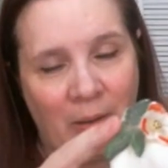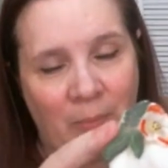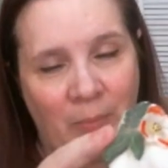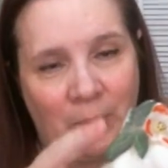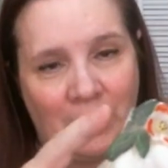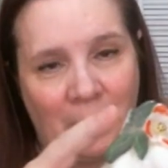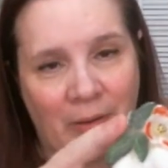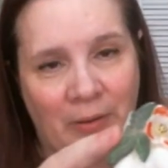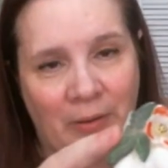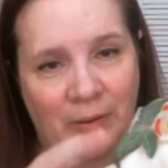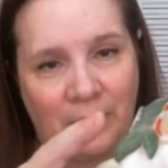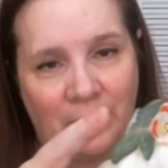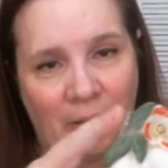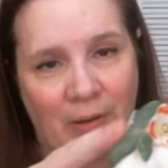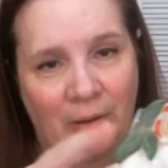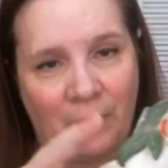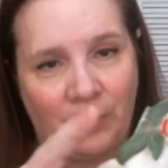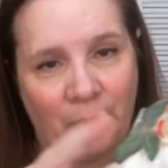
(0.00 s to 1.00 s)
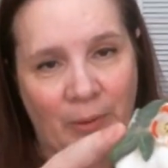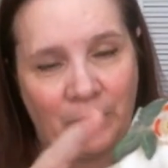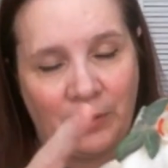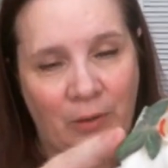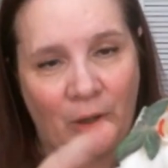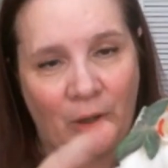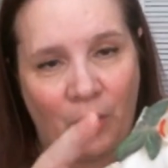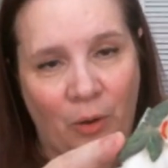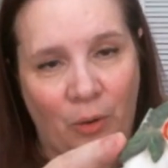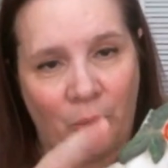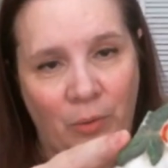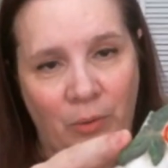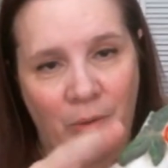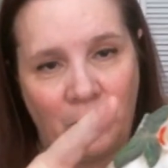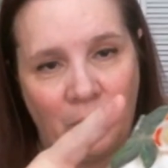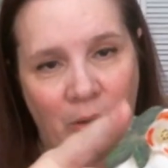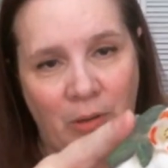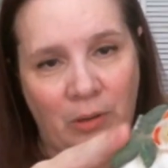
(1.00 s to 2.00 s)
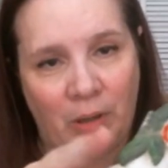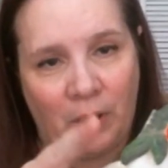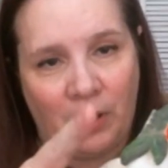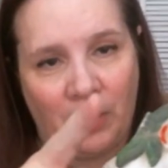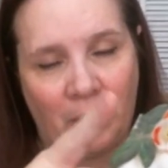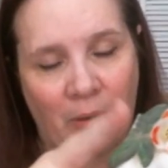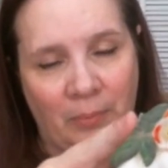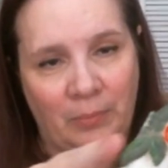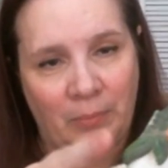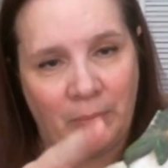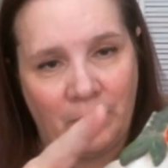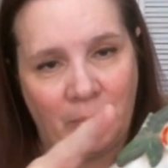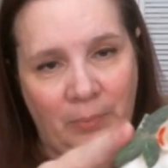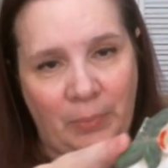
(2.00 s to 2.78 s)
because there was no um,